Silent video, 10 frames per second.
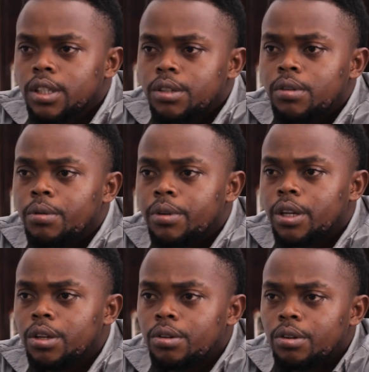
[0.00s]
Even when
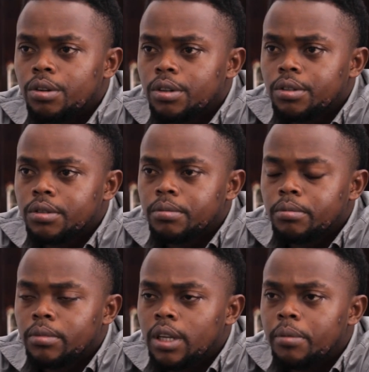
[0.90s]
you,
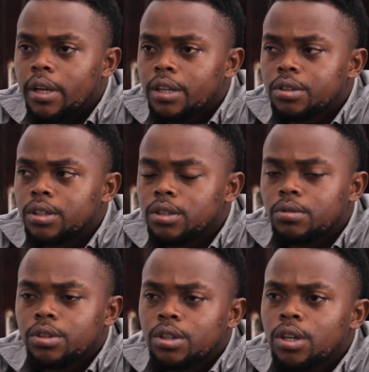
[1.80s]
let me ask you this
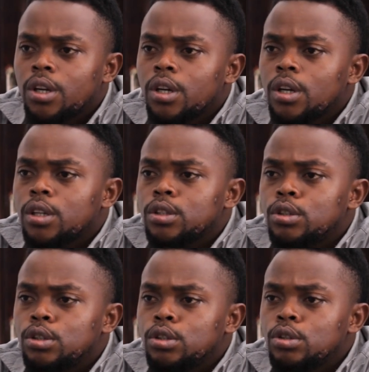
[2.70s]
question.
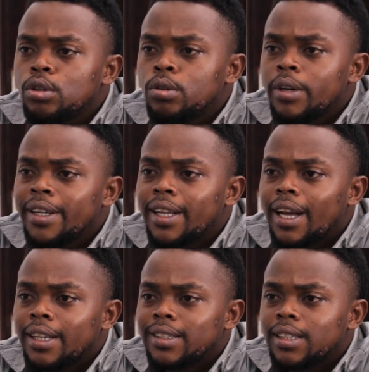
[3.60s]
Do you know when
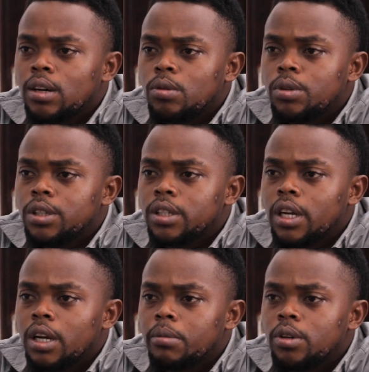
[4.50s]
Arsenal win
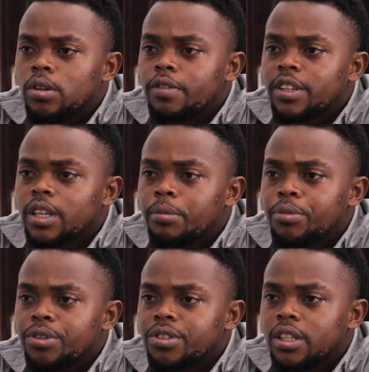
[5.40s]
UEFA
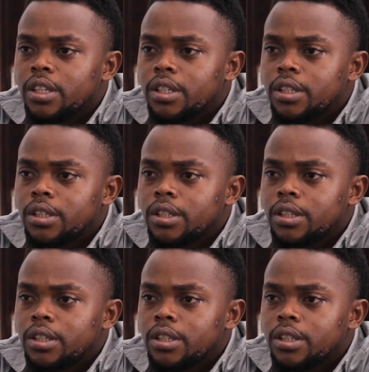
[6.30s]
Champions League?